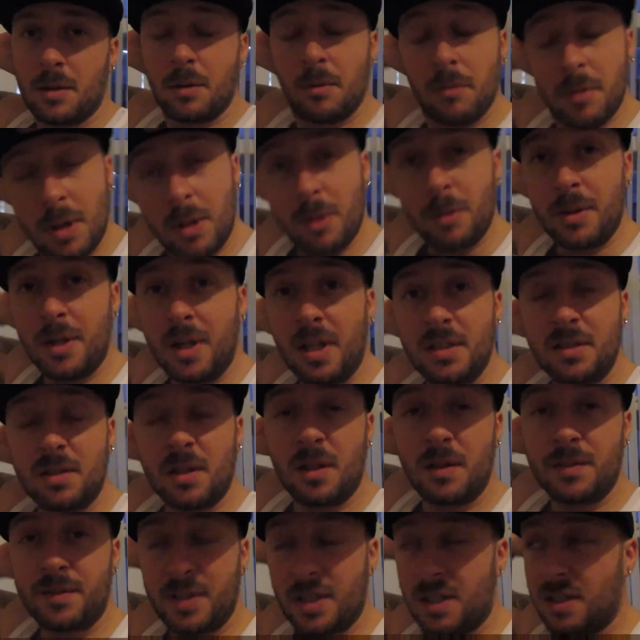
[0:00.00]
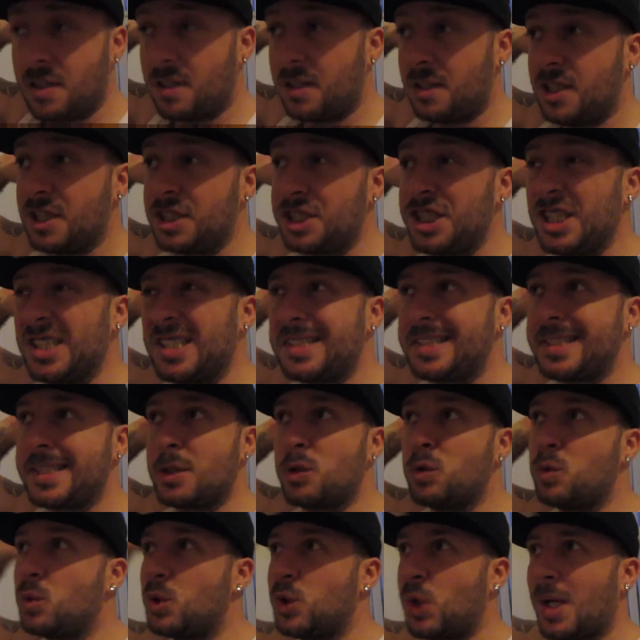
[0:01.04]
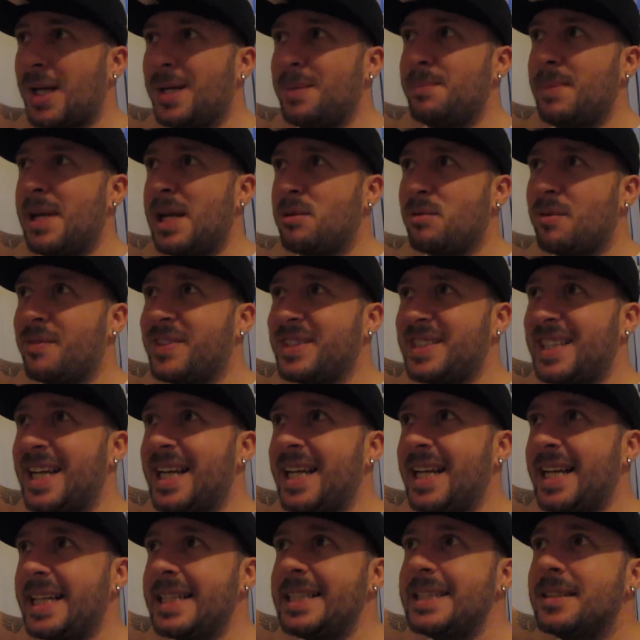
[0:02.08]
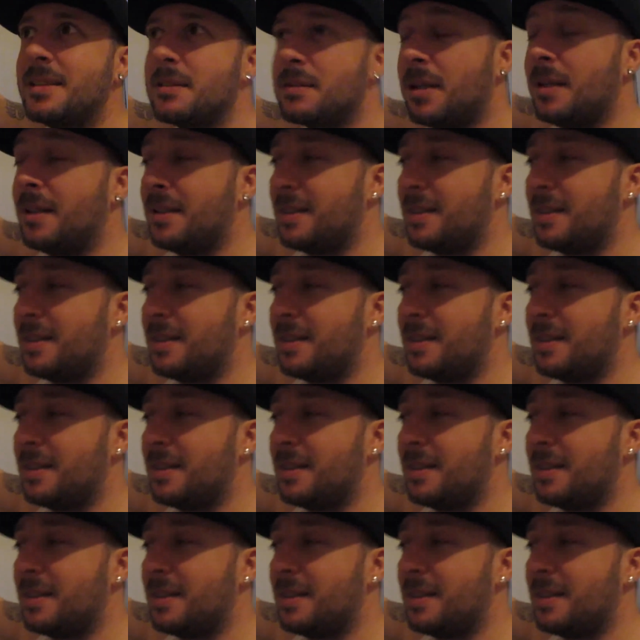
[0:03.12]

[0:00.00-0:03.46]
well guys after a logistical nightmare of a day